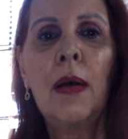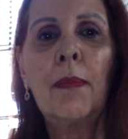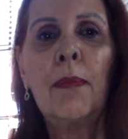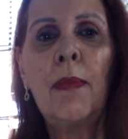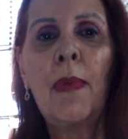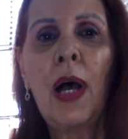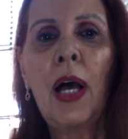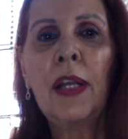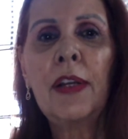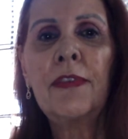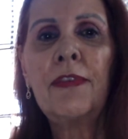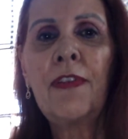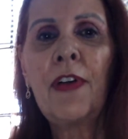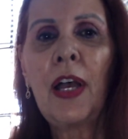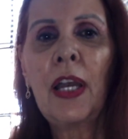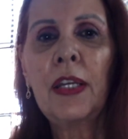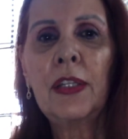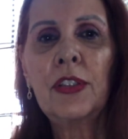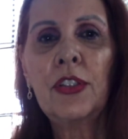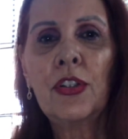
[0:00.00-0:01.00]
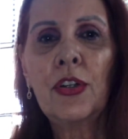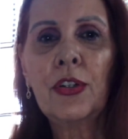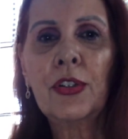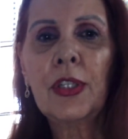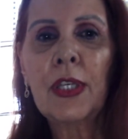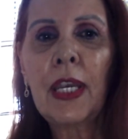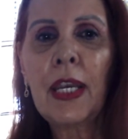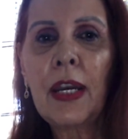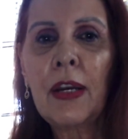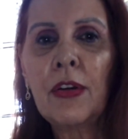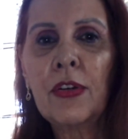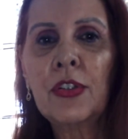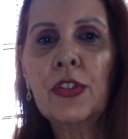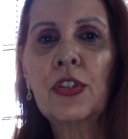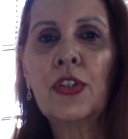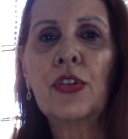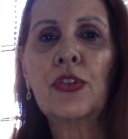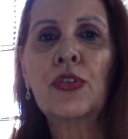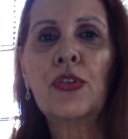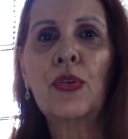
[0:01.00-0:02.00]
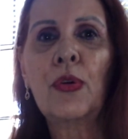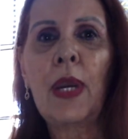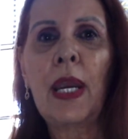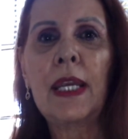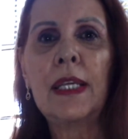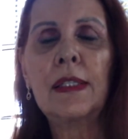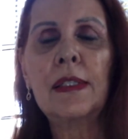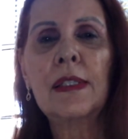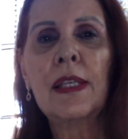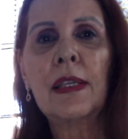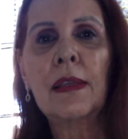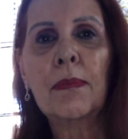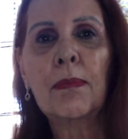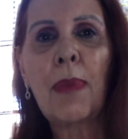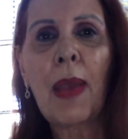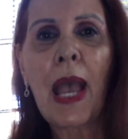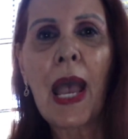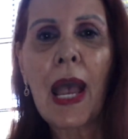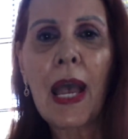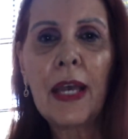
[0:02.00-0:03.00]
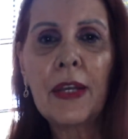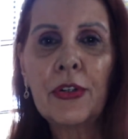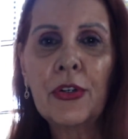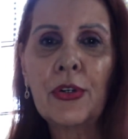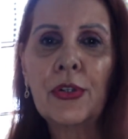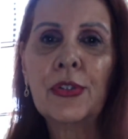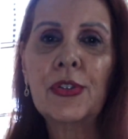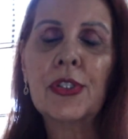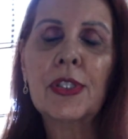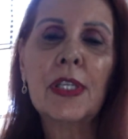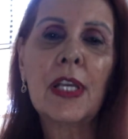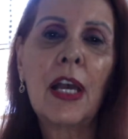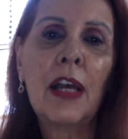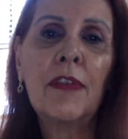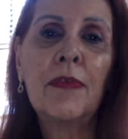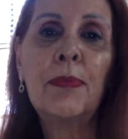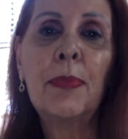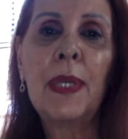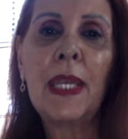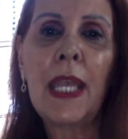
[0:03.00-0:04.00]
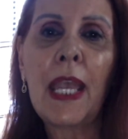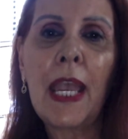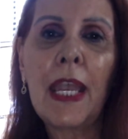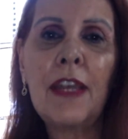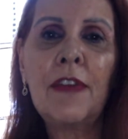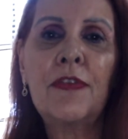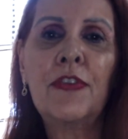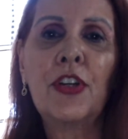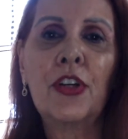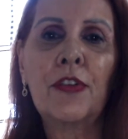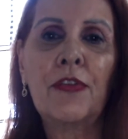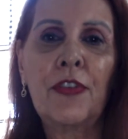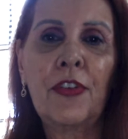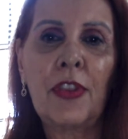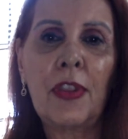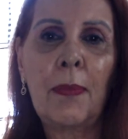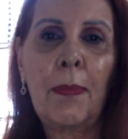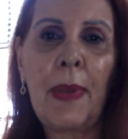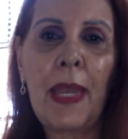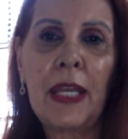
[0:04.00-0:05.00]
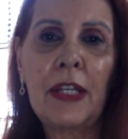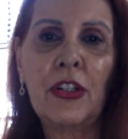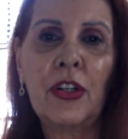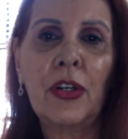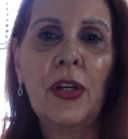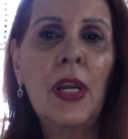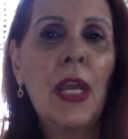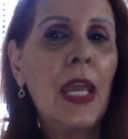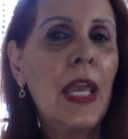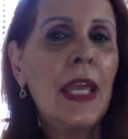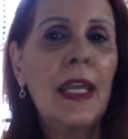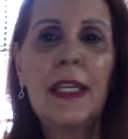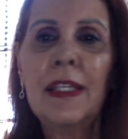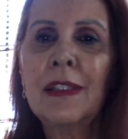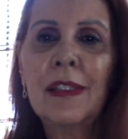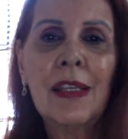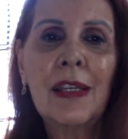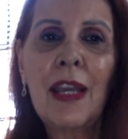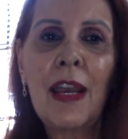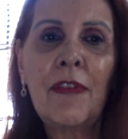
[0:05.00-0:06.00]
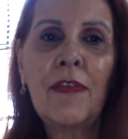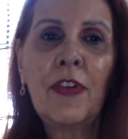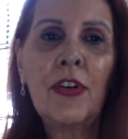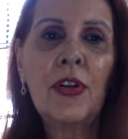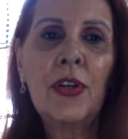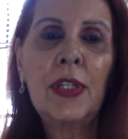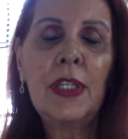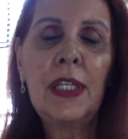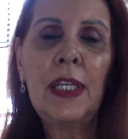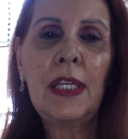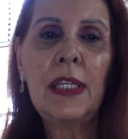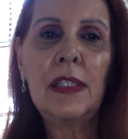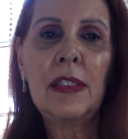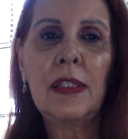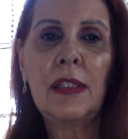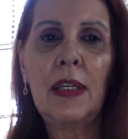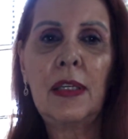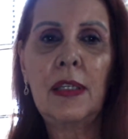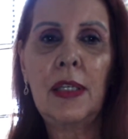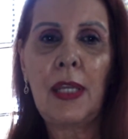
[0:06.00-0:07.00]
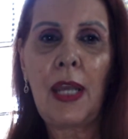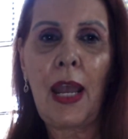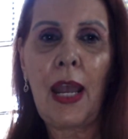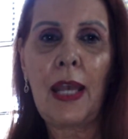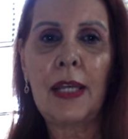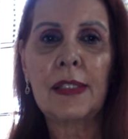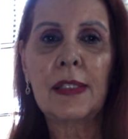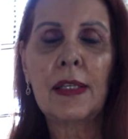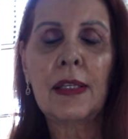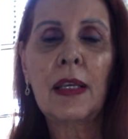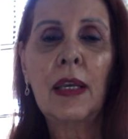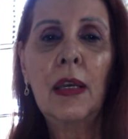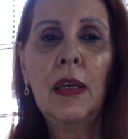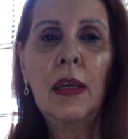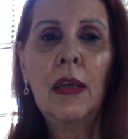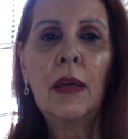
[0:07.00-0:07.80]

Modifying your character traits and patterns of behavior for the better is never an easy task,